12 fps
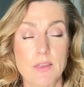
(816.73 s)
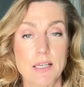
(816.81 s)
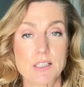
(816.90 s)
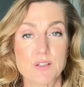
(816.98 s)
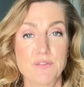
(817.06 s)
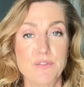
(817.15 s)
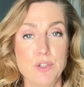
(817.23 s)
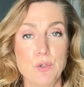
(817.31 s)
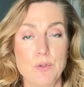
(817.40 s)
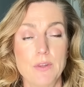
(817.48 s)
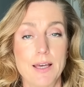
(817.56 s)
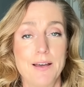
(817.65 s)
that
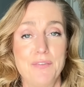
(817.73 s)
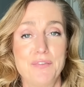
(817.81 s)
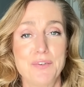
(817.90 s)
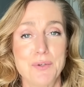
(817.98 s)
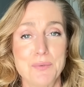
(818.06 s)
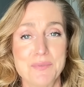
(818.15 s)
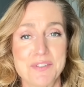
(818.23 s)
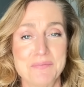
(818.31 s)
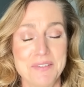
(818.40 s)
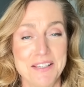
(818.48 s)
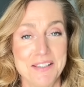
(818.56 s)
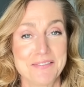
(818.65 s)
fumes
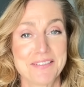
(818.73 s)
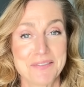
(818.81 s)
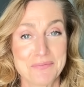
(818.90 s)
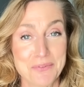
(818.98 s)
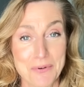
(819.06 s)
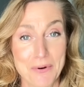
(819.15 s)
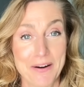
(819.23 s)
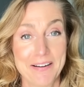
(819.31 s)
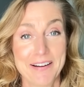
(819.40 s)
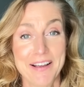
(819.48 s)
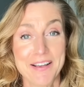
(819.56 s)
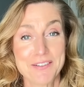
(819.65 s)
me even more